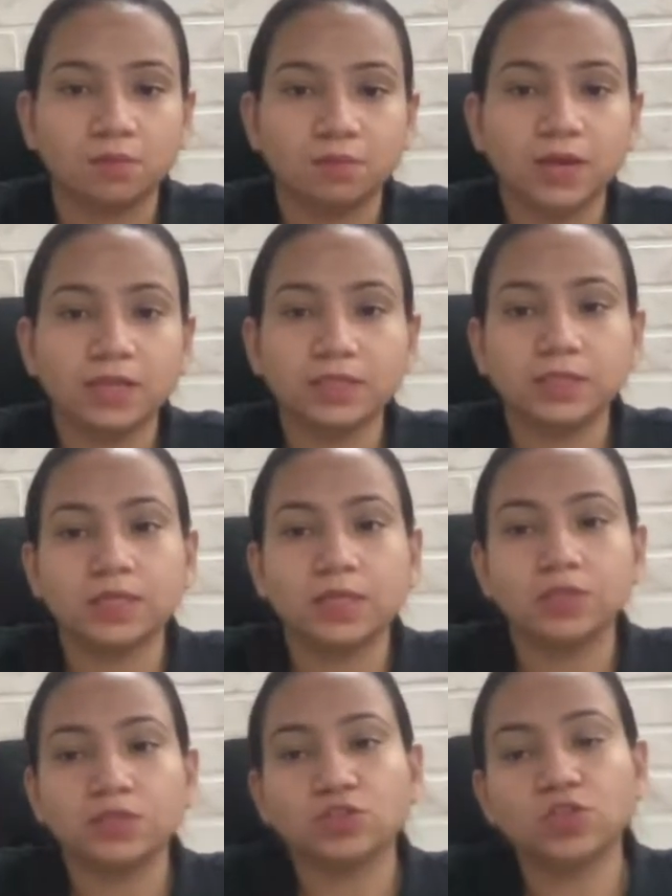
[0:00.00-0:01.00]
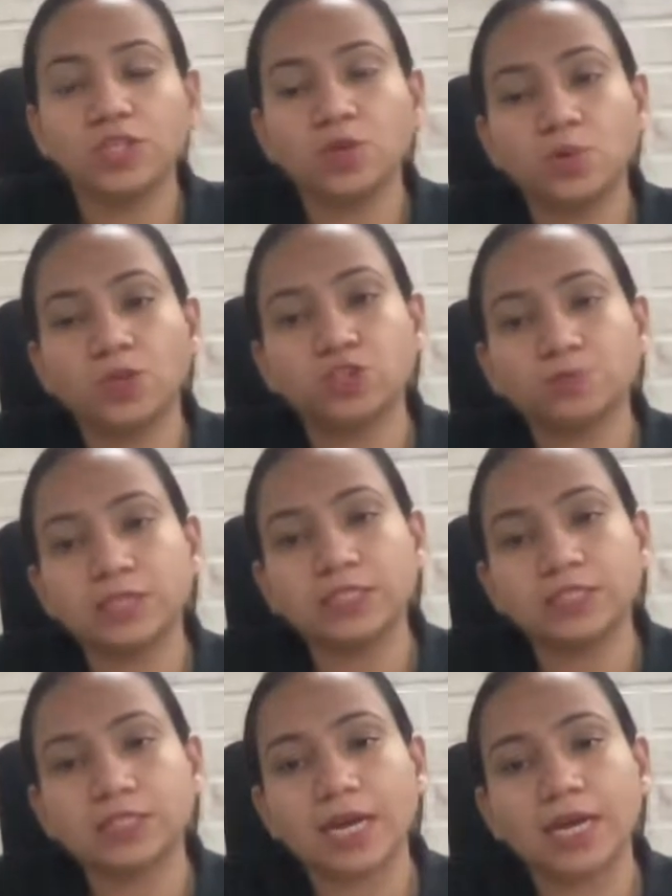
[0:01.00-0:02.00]
plus 3OH
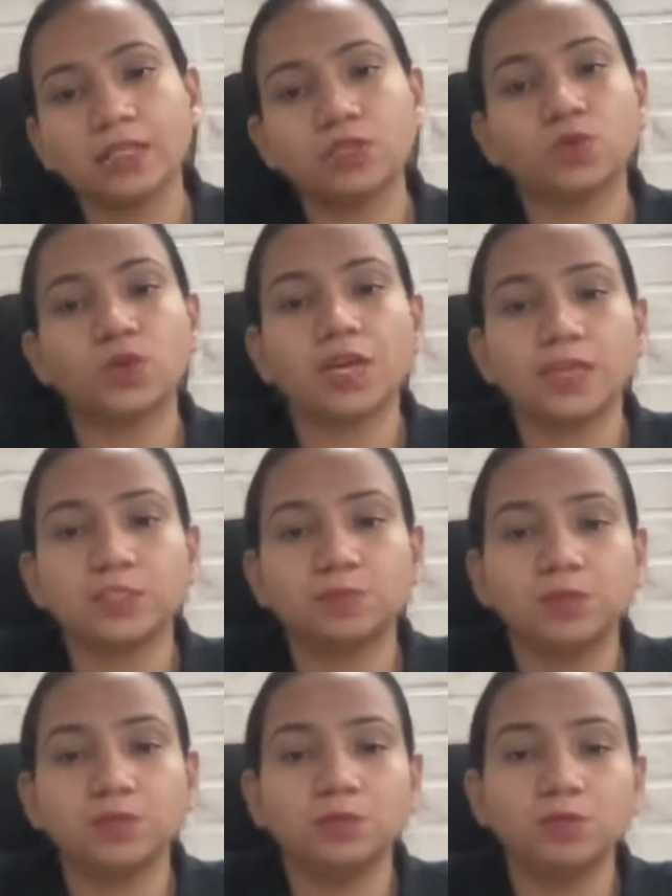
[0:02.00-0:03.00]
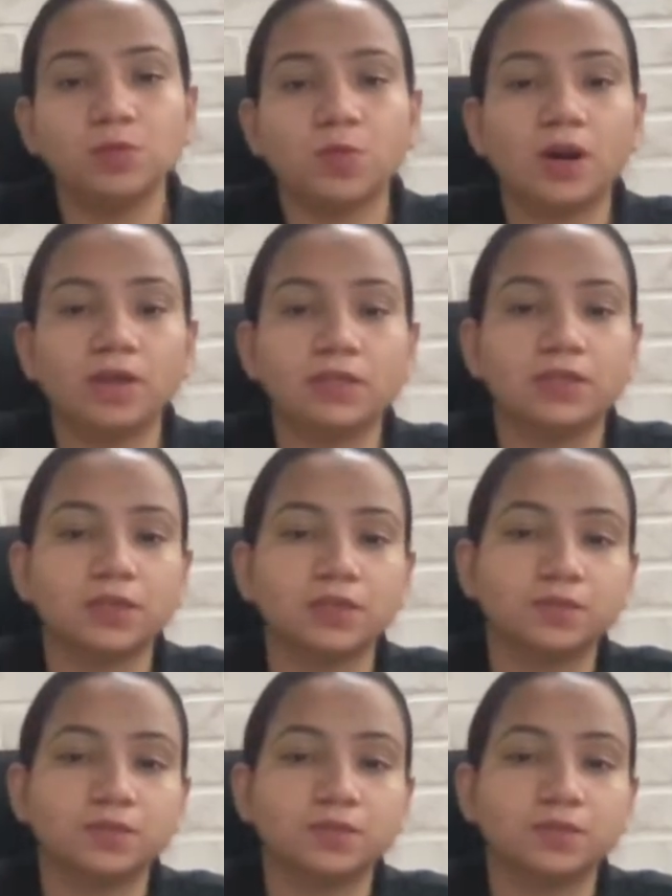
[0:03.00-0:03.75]
minus ion. So KSP will be what?